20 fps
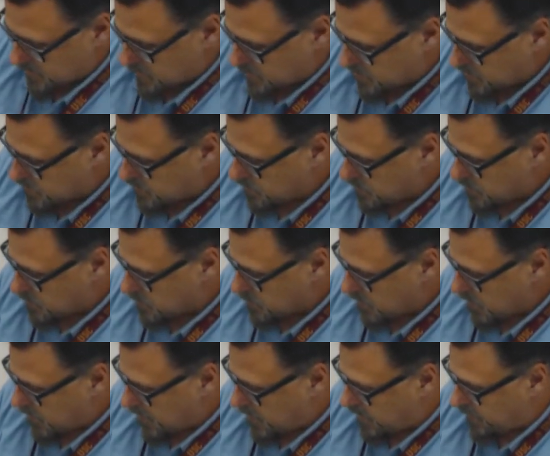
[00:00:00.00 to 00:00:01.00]
to
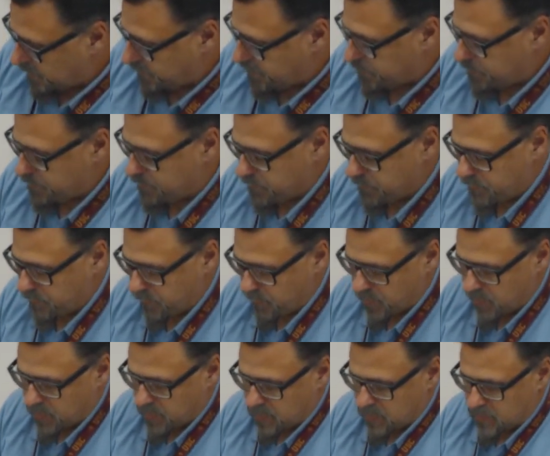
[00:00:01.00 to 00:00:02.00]
kind of
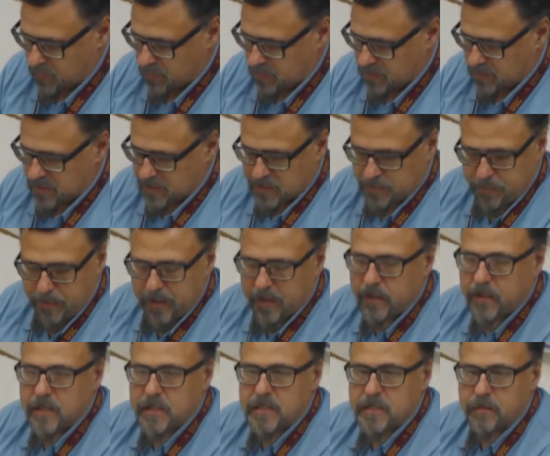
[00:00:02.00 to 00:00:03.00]

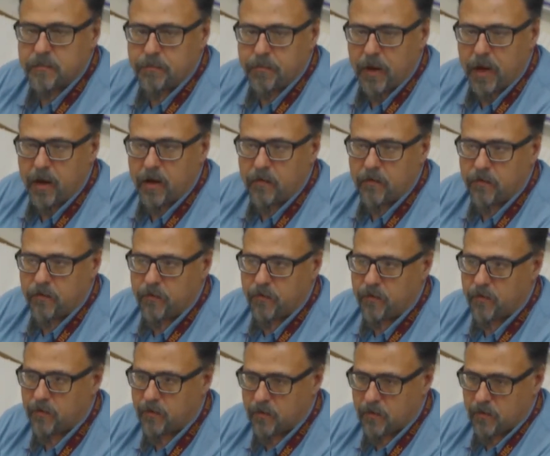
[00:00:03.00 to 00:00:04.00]
suspend this above
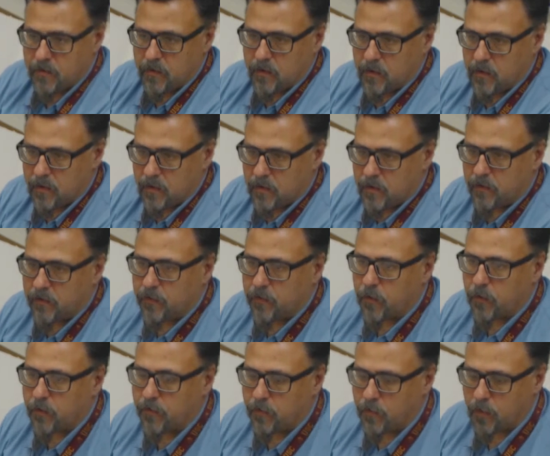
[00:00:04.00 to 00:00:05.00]
the
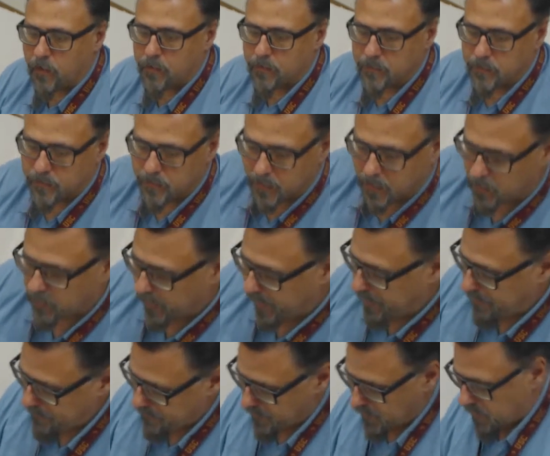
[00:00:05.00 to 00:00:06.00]
floor form.
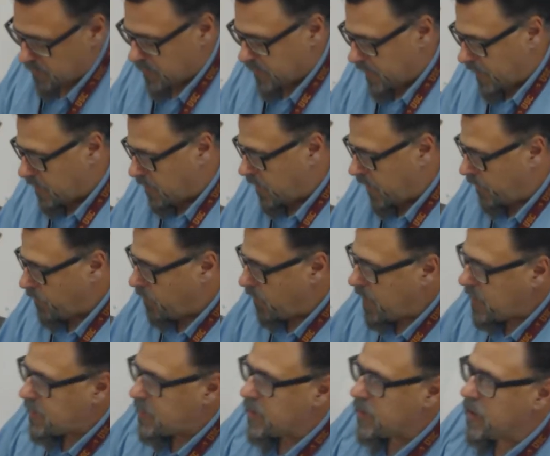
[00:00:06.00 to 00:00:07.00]
Okay? Now I
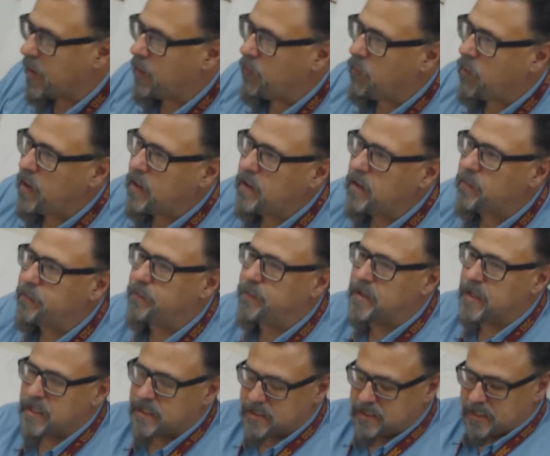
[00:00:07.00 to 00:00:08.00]
want
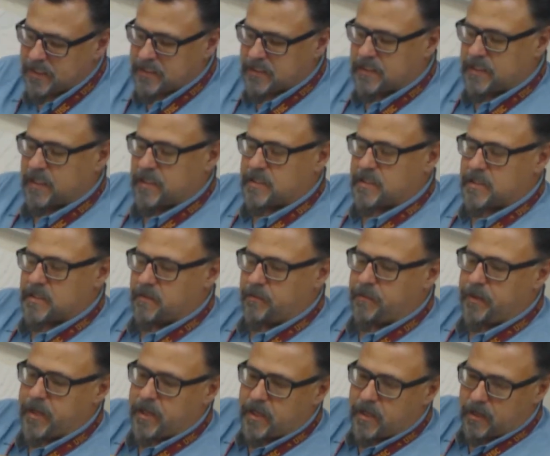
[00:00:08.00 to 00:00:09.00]
the distance to
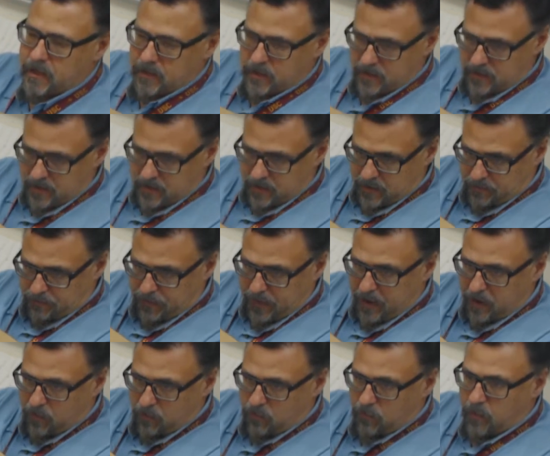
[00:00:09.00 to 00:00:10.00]
be
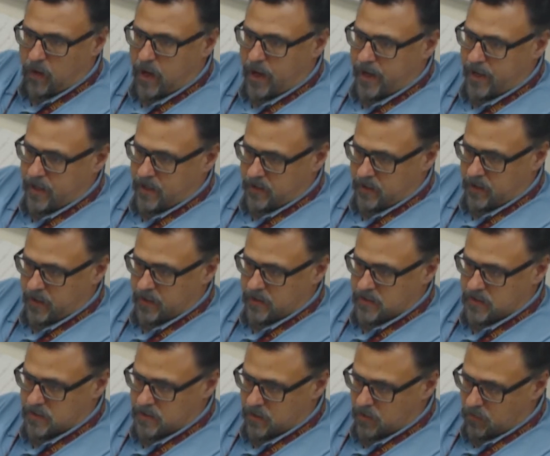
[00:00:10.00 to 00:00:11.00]
about right, and
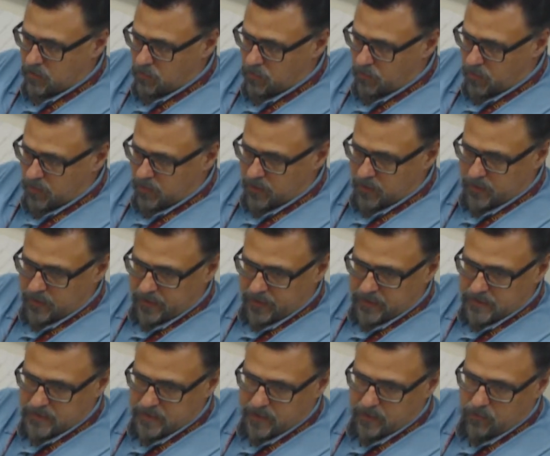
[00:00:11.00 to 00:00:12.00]
so one of the
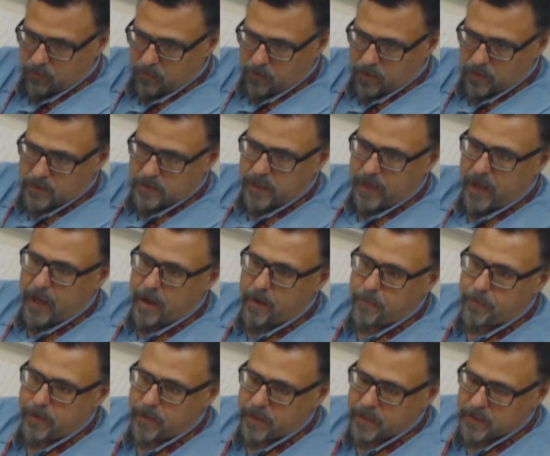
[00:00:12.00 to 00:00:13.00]
things that I want to
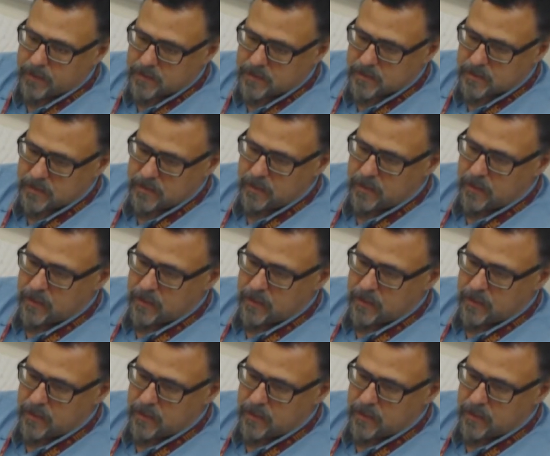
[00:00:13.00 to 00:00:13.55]
happen is